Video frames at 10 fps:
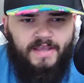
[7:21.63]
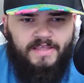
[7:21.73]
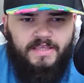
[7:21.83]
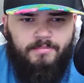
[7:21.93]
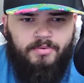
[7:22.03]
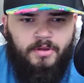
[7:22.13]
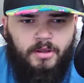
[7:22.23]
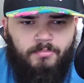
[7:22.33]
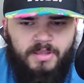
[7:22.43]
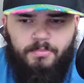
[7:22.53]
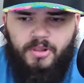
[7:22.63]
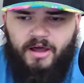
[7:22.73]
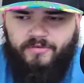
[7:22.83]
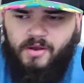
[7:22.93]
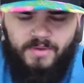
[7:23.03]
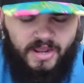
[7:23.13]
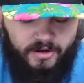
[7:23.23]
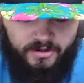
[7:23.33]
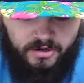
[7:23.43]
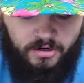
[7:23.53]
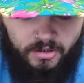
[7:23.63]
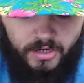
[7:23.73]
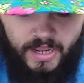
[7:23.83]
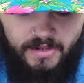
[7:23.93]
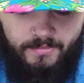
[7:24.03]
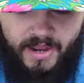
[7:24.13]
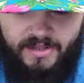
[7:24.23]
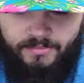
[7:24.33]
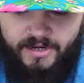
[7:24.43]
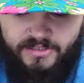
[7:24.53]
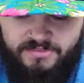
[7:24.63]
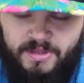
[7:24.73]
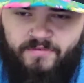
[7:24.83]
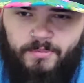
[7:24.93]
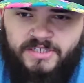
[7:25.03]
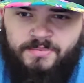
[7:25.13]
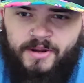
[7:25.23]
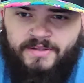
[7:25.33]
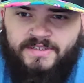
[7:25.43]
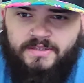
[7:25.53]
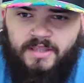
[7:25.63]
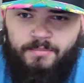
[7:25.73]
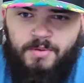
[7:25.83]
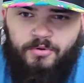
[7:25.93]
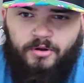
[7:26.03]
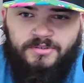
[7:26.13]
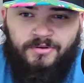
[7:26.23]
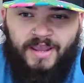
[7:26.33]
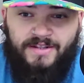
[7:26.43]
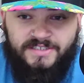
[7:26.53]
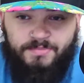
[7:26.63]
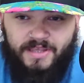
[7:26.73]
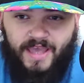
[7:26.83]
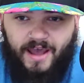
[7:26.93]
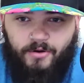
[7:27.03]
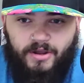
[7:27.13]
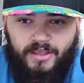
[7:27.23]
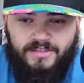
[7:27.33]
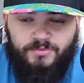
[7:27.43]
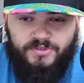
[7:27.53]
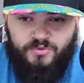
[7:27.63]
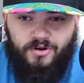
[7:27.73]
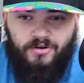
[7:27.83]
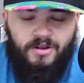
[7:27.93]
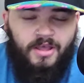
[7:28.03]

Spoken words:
I keep people out of it. I'm not here to hurt anybody. I'm here to speak from experience and let people know it's okay to speak out against what's wrong.